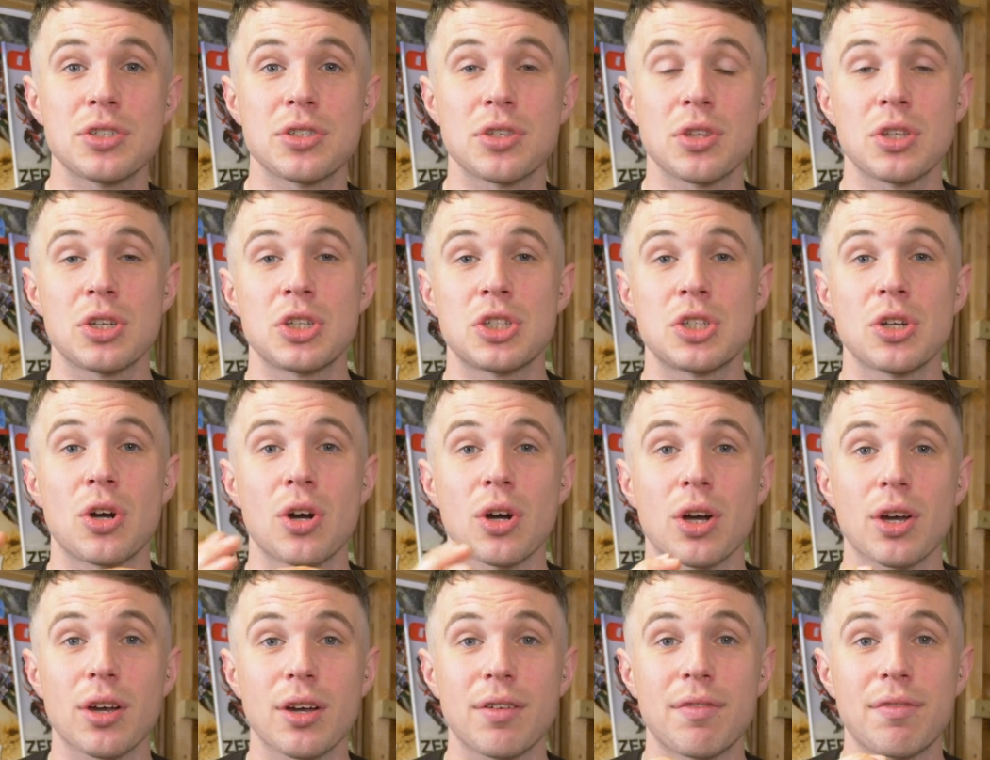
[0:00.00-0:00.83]
so the
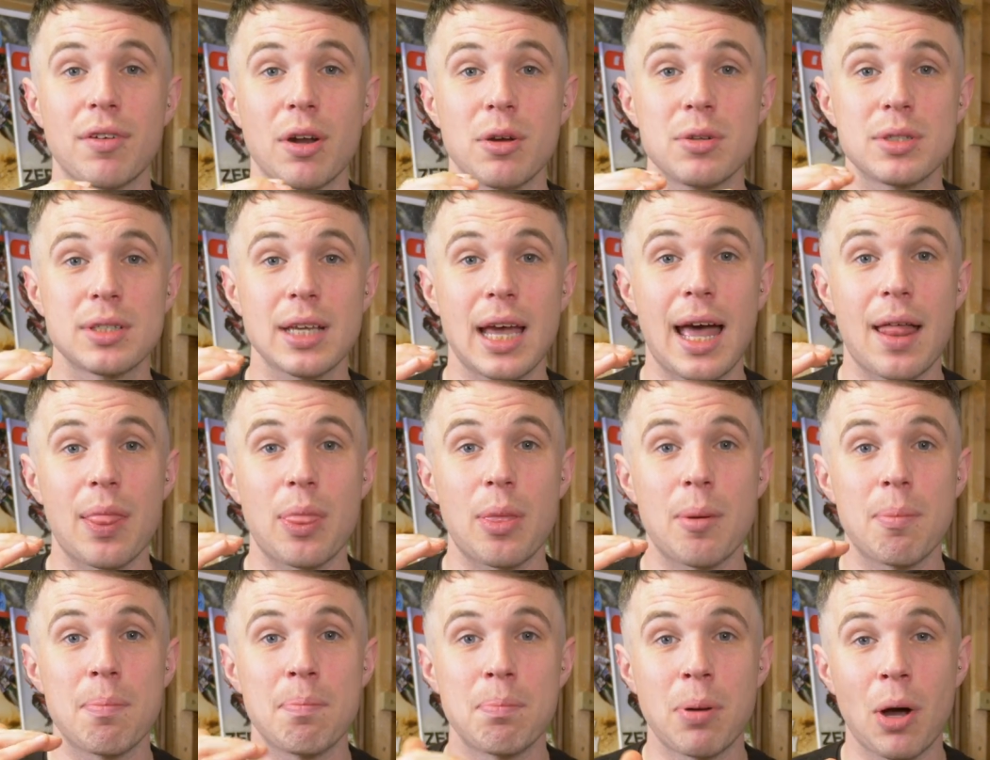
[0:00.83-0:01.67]
shock floats at
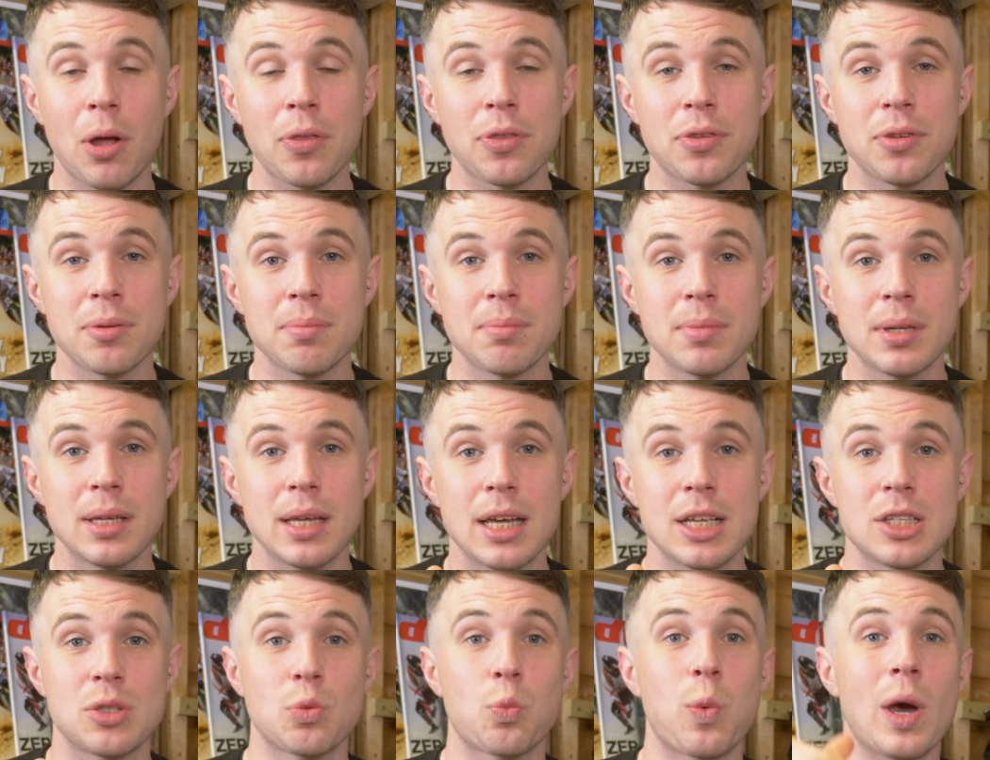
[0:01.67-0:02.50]
the bottom
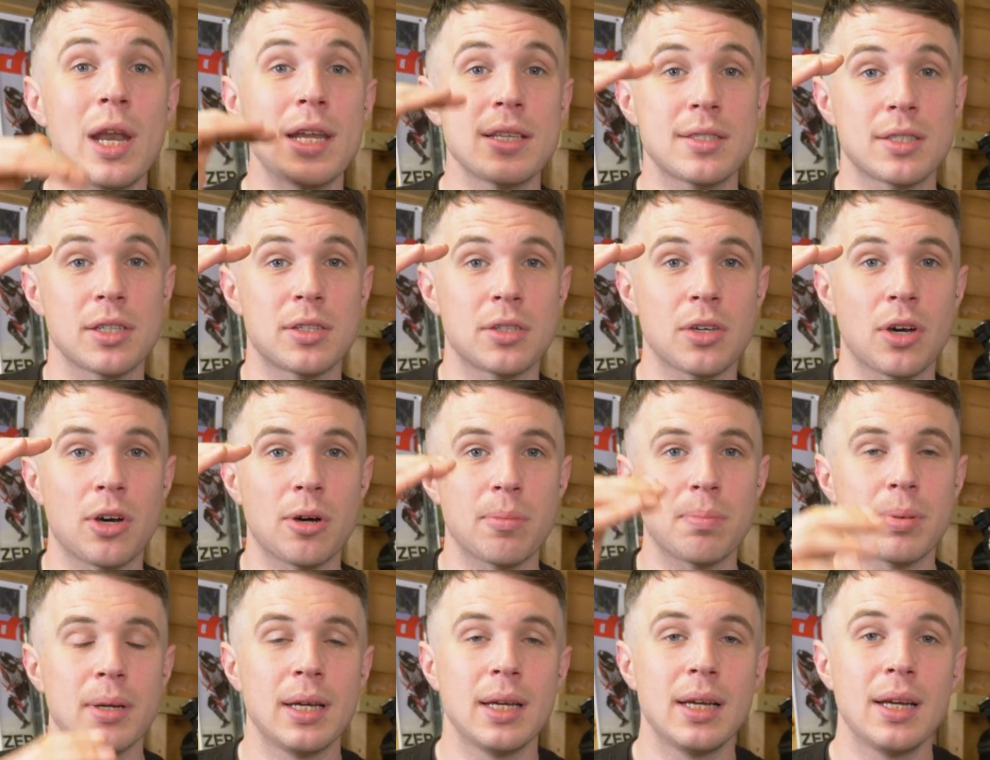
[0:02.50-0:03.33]
as well as the
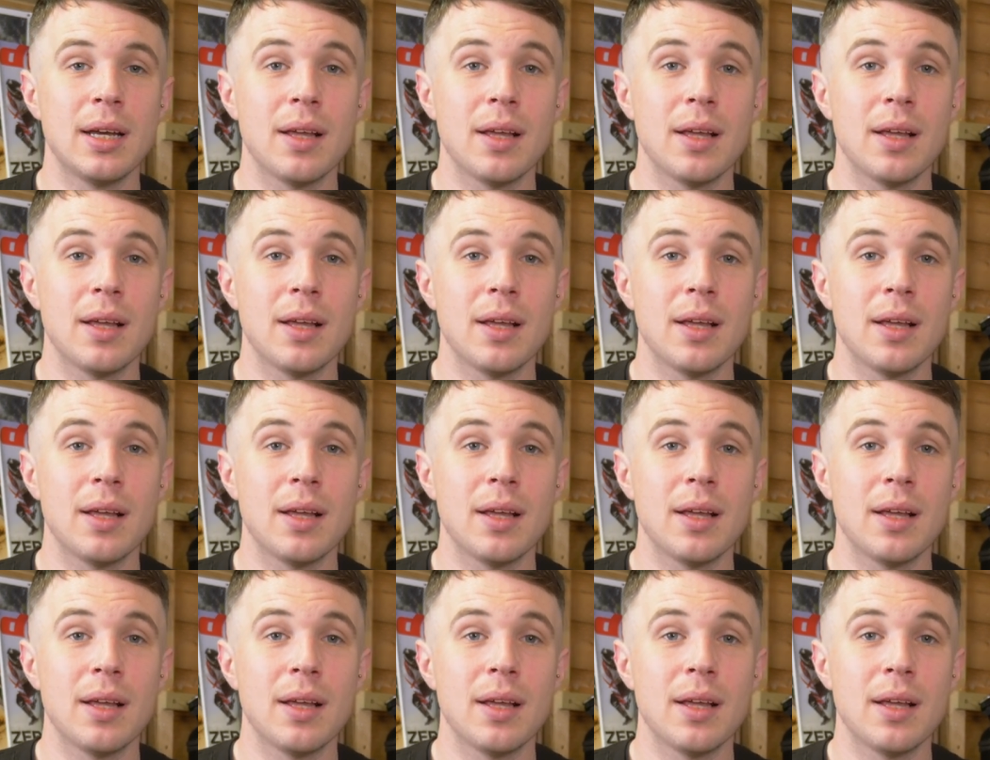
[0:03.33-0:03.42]
top,